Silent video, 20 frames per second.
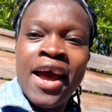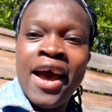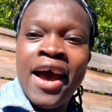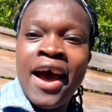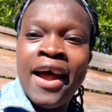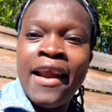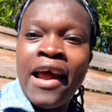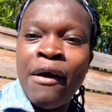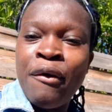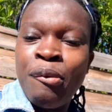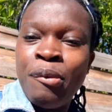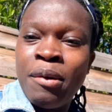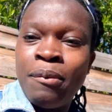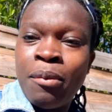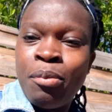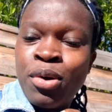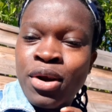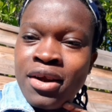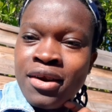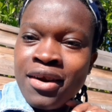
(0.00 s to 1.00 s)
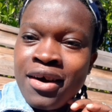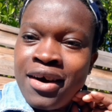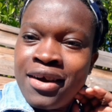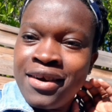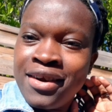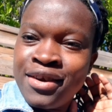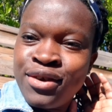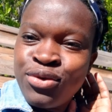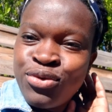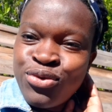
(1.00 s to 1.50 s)
And I remember putting on
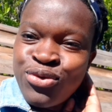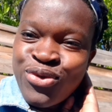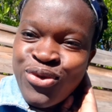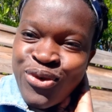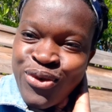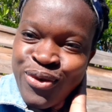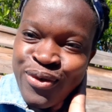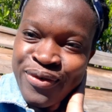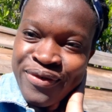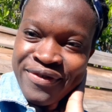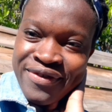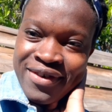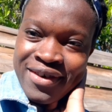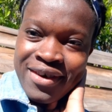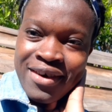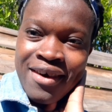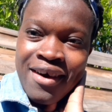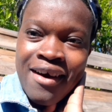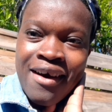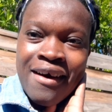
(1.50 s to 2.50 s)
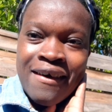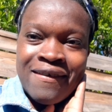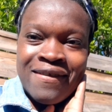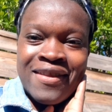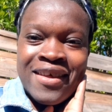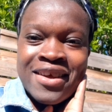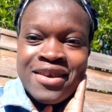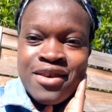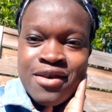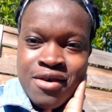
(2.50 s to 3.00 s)
this roof of
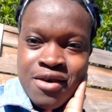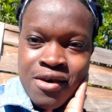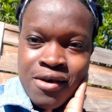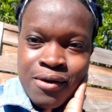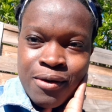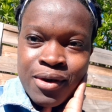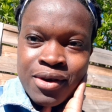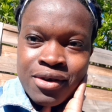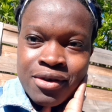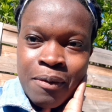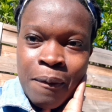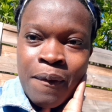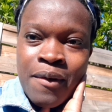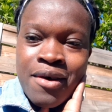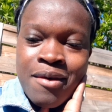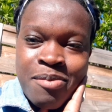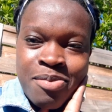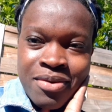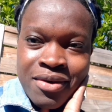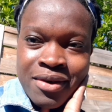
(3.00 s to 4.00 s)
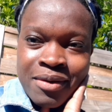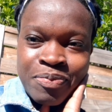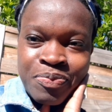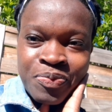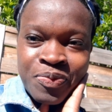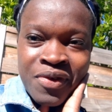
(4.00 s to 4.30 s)
this house. People,